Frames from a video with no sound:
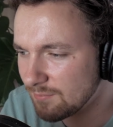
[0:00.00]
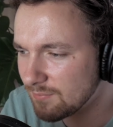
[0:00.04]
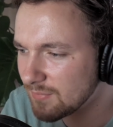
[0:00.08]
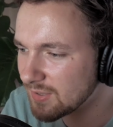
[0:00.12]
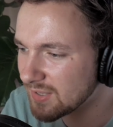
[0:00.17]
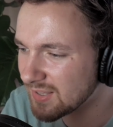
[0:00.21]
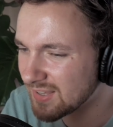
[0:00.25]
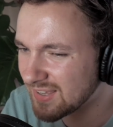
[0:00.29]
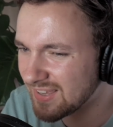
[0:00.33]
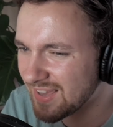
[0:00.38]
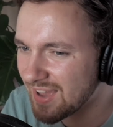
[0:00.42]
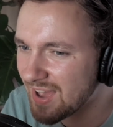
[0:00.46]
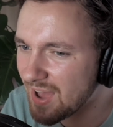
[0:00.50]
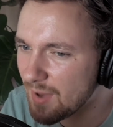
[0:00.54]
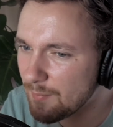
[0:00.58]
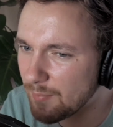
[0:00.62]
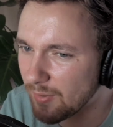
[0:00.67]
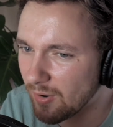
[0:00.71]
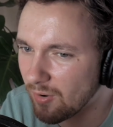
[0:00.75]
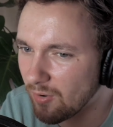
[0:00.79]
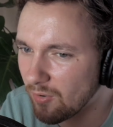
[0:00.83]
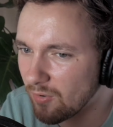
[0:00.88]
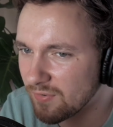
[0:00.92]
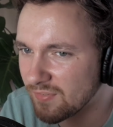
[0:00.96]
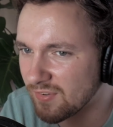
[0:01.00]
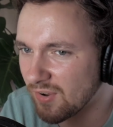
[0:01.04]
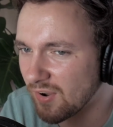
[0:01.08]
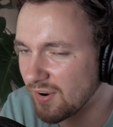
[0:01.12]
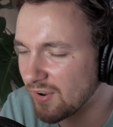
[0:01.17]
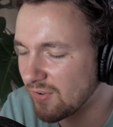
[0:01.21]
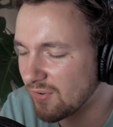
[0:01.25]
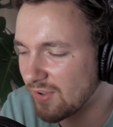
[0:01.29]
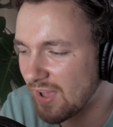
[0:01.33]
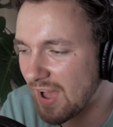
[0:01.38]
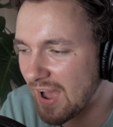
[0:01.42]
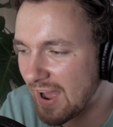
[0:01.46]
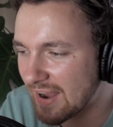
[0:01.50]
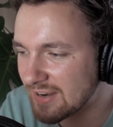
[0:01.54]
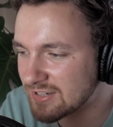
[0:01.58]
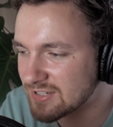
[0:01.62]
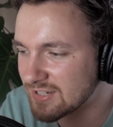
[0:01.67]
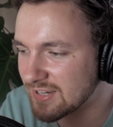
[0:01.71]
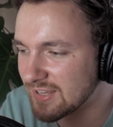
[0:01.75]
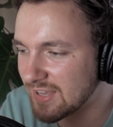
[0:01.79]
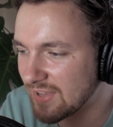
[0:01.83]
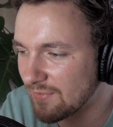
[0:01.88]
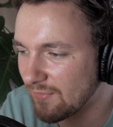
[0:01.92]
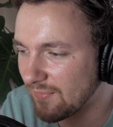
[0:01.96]
Yeah, but also I don't
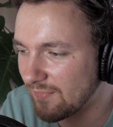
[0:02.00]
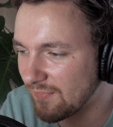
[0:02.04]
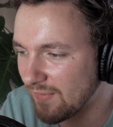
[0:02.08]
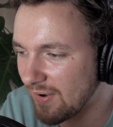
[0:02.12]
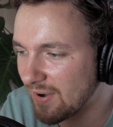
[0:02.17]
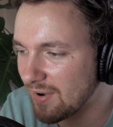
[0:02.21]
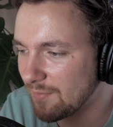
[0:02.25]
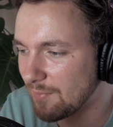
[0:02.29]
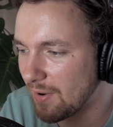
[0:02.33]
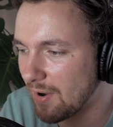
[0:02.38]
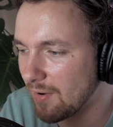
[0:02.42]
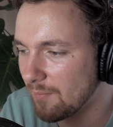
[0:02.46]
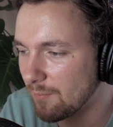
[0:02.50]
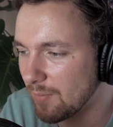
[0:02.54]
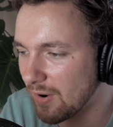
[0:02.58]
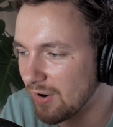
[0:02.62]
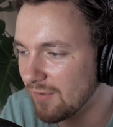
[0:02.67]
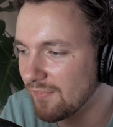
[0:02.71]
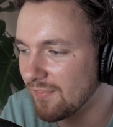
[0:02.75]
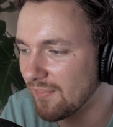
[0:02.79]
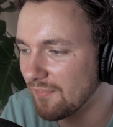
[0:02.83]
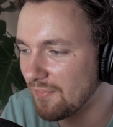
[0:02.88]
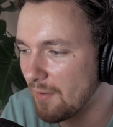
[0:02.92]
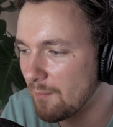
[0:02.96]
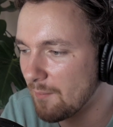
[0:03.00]
actually give a fuck about both of them